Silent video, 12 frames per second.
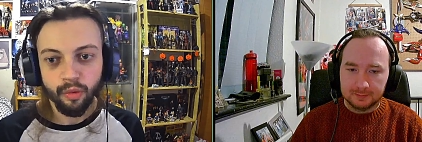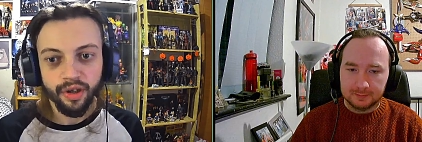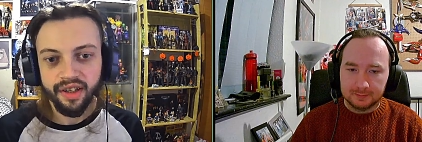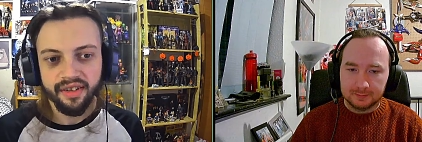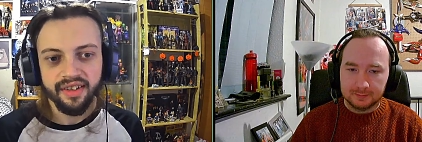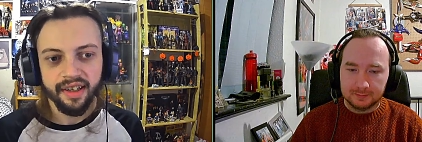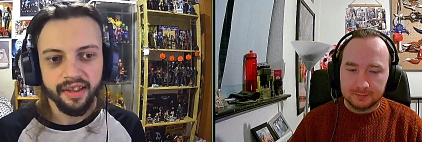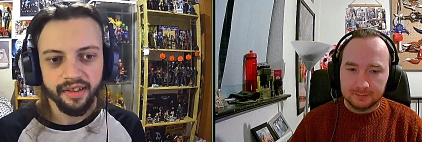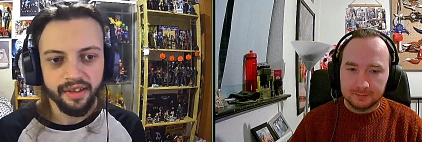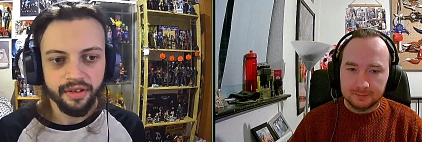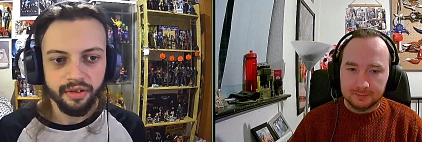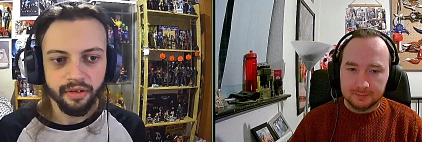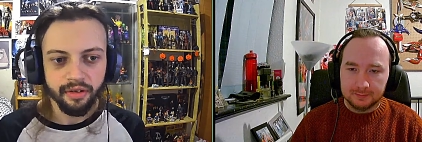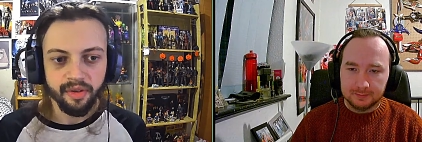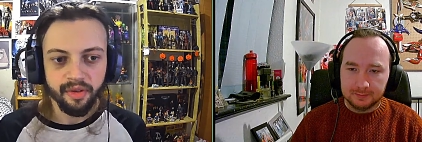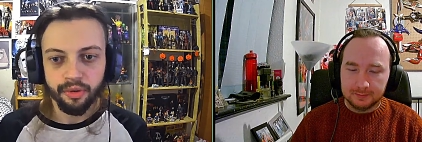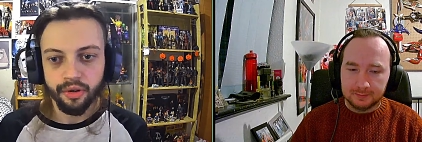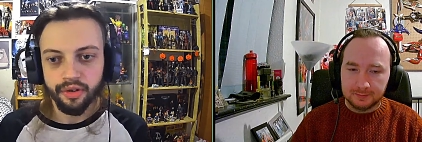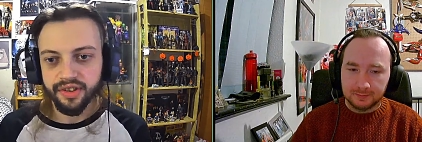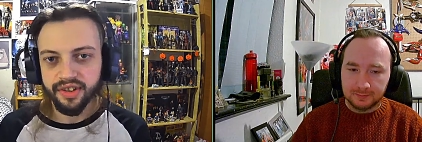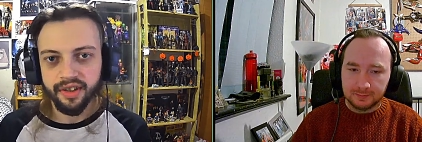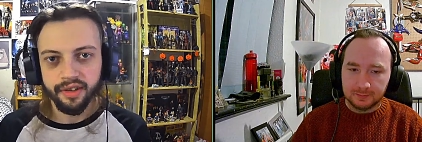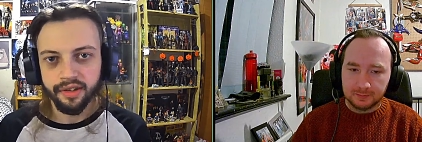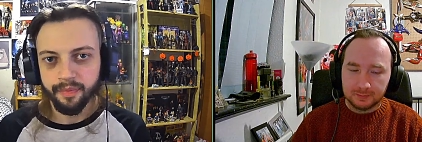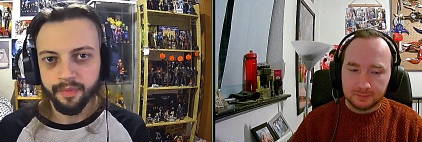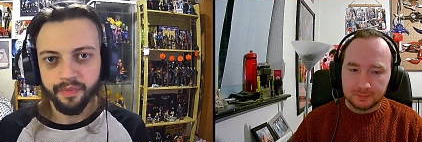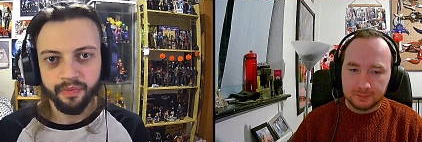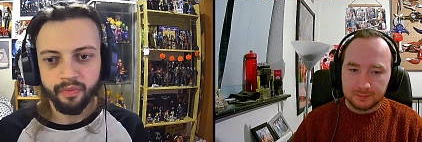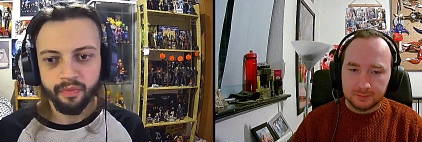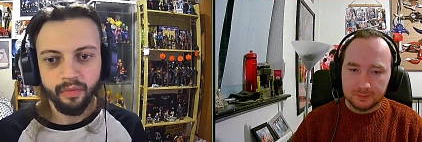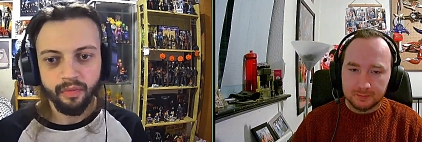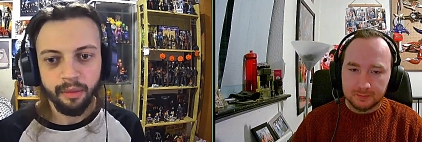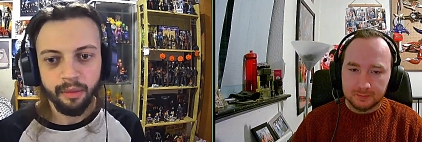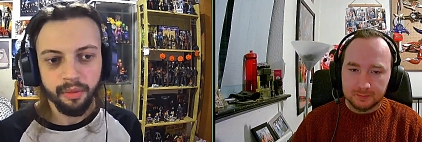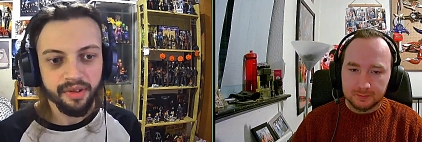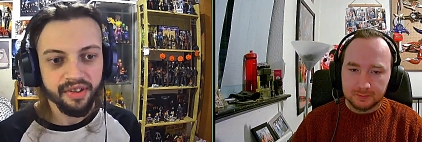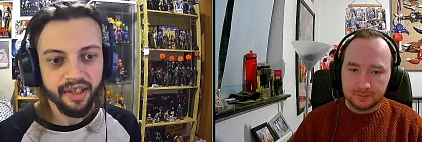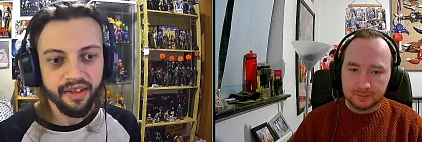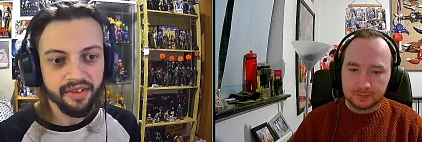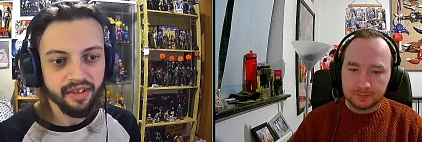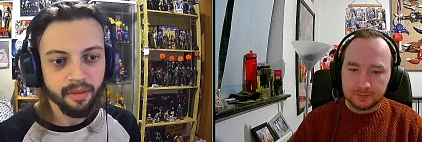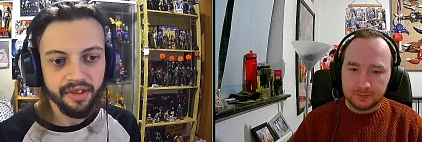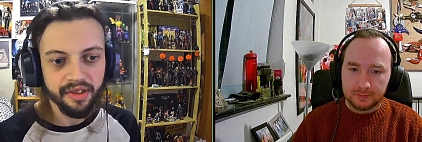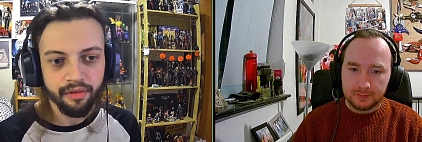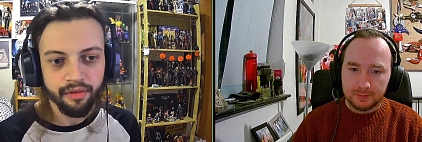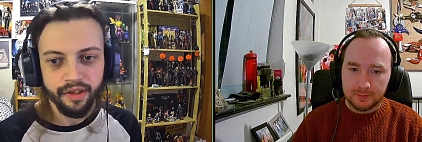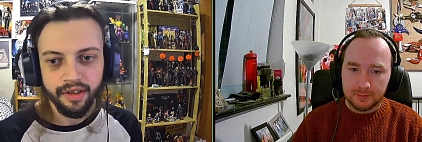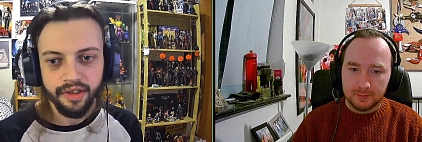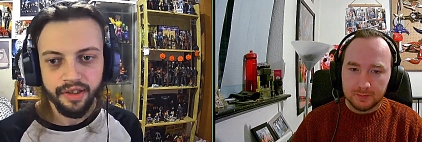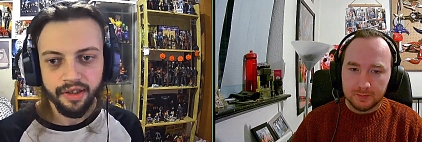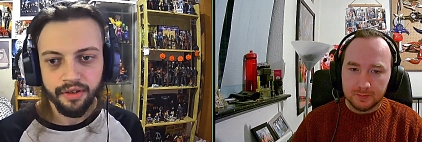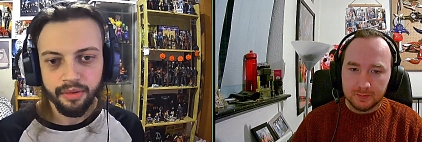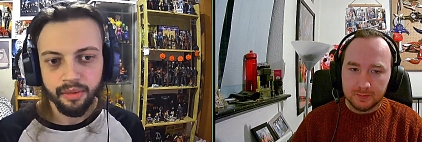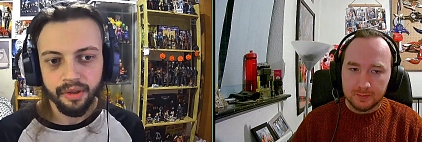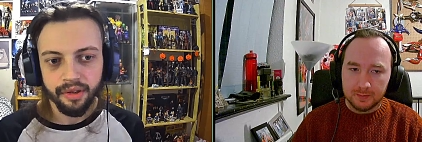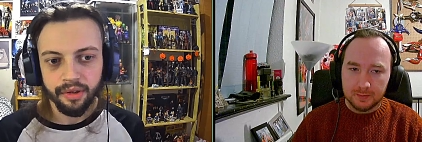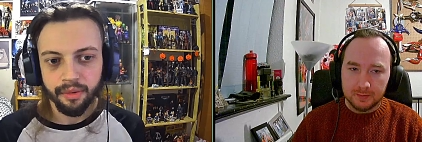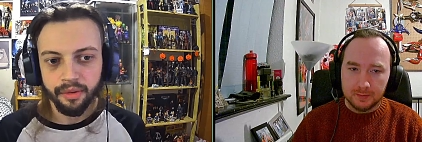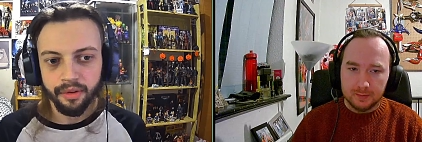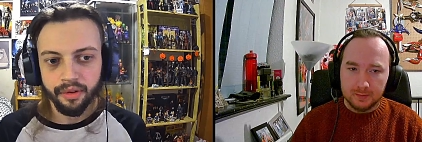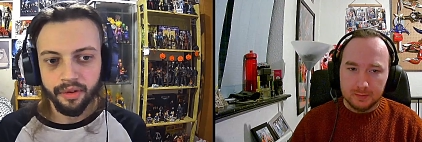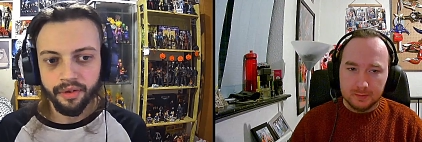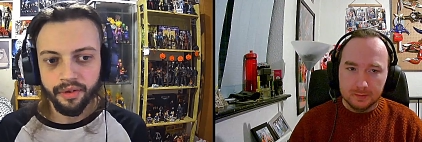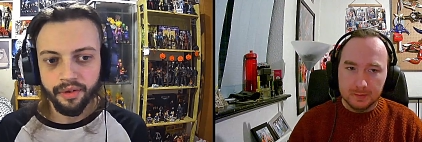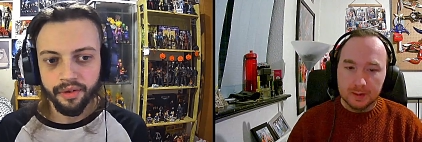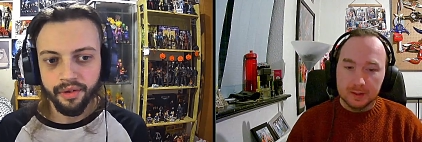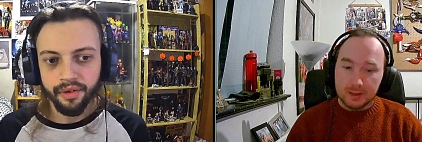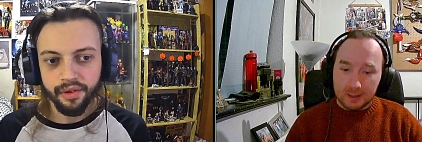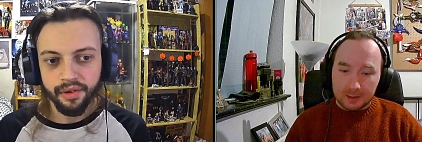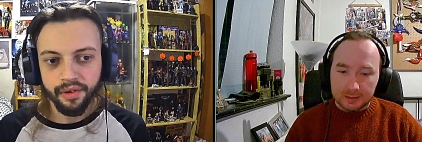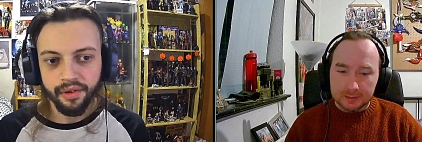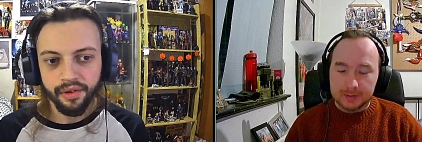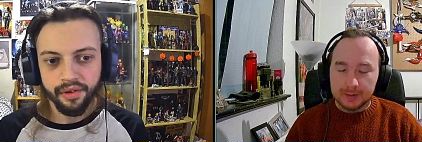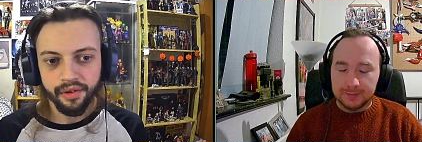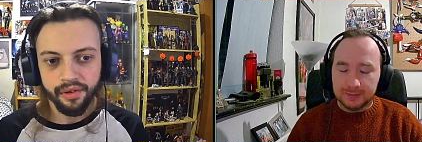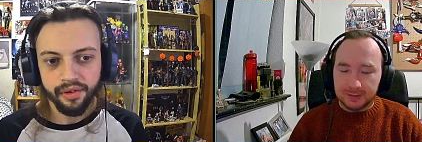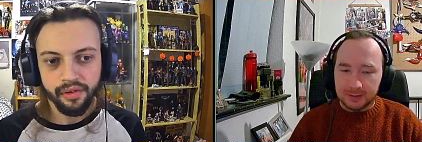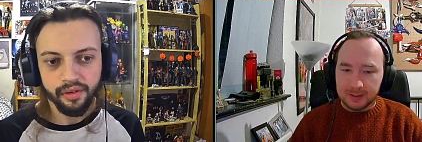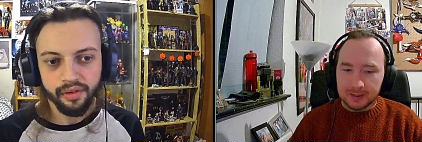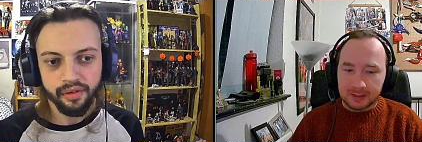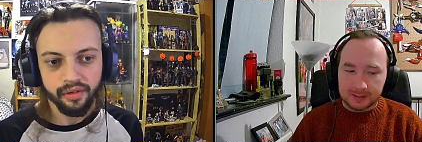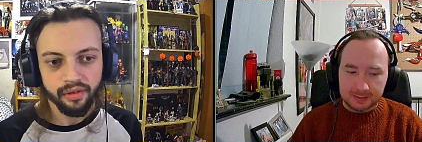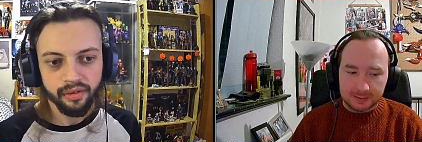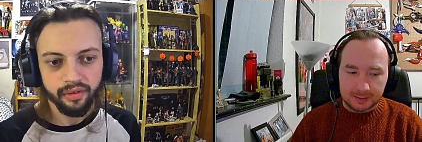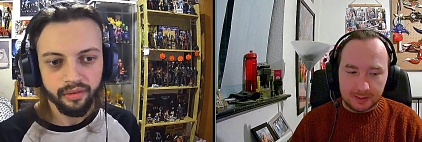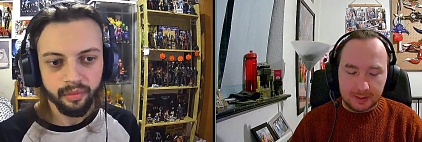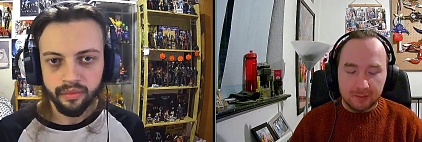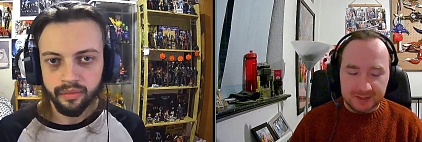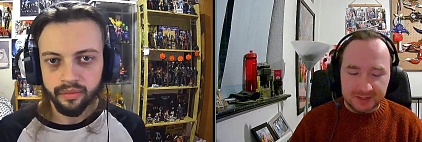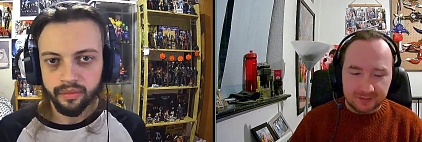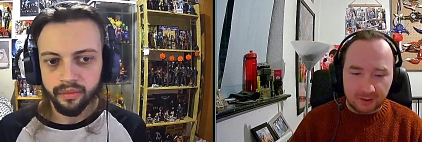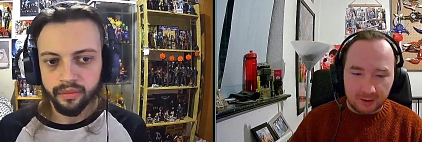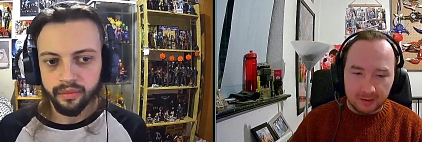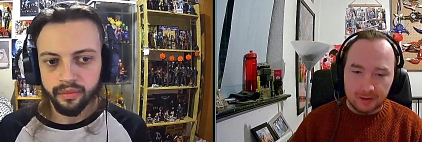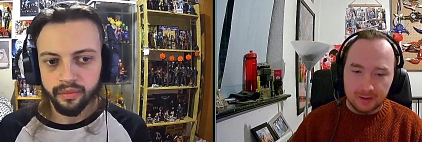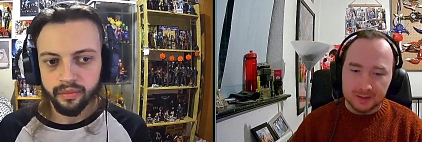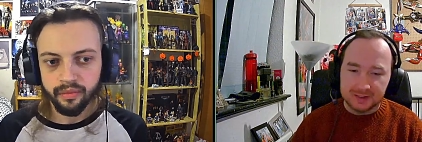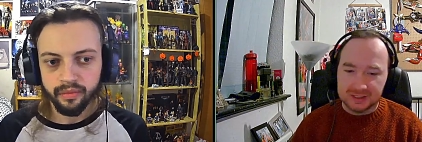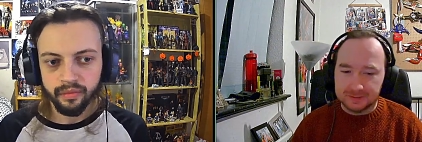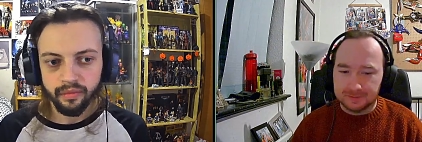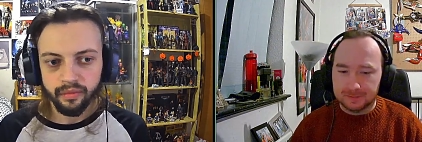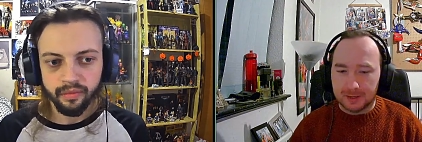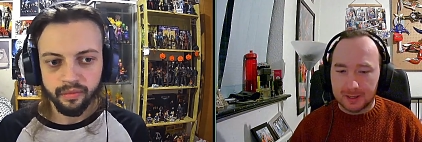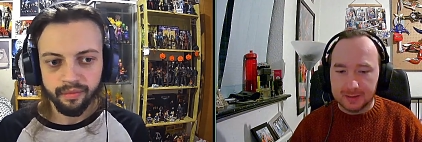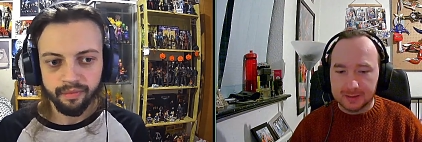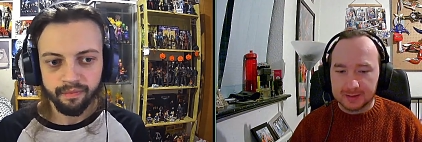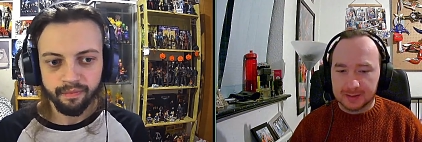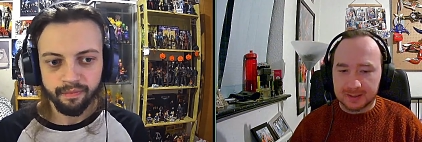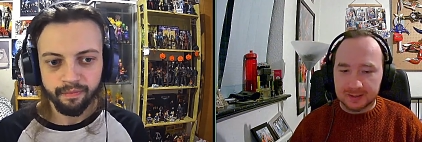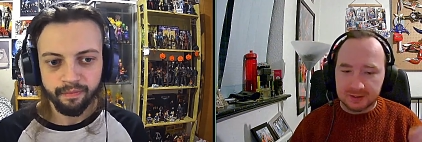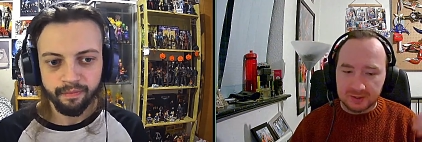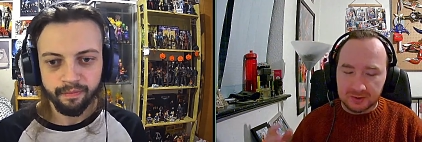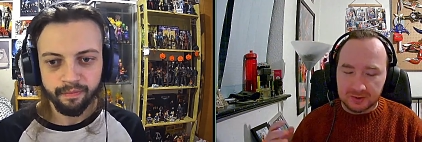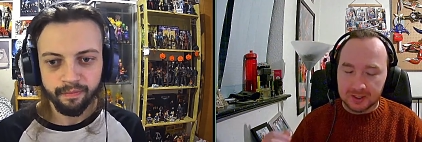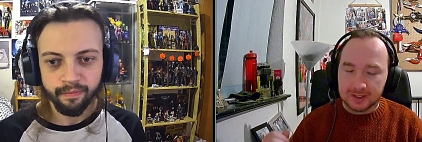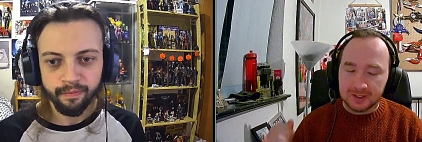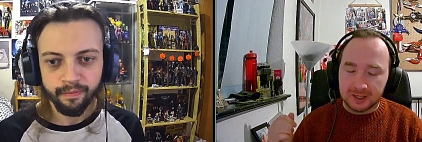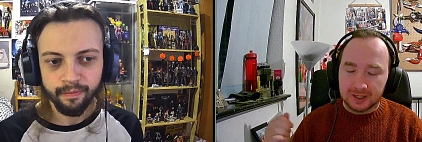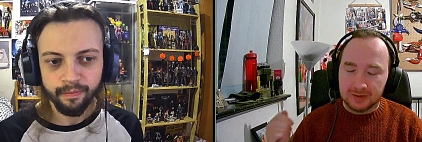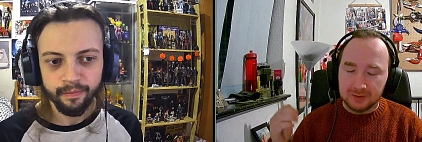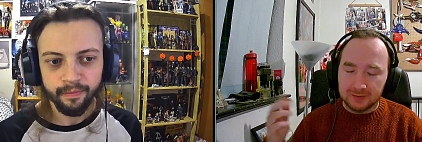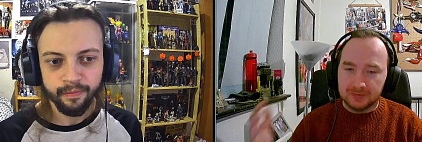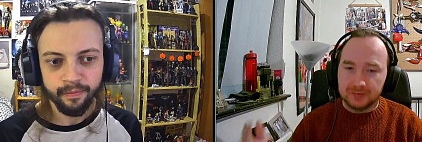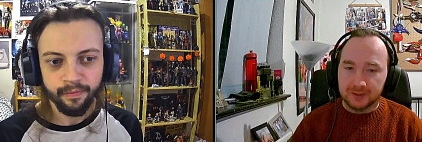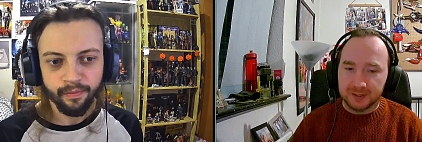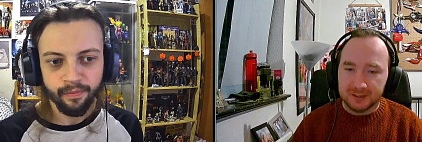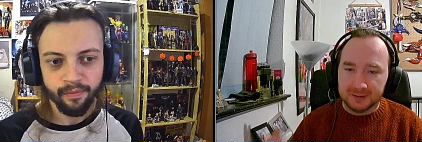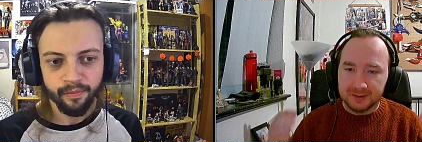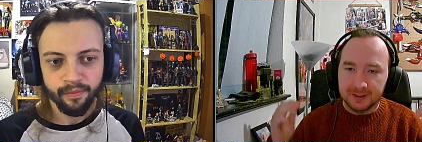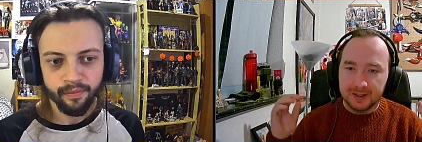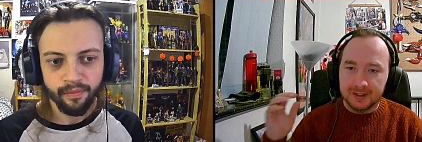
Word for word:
Speaker 1: it wasn't entirely his script, but still, I'd probably say this is the best at franchise. What about you?
Speaker 2: Yeah, definitely. It has a great mix of horror, suspense, and you know, you get, you get enough Freddy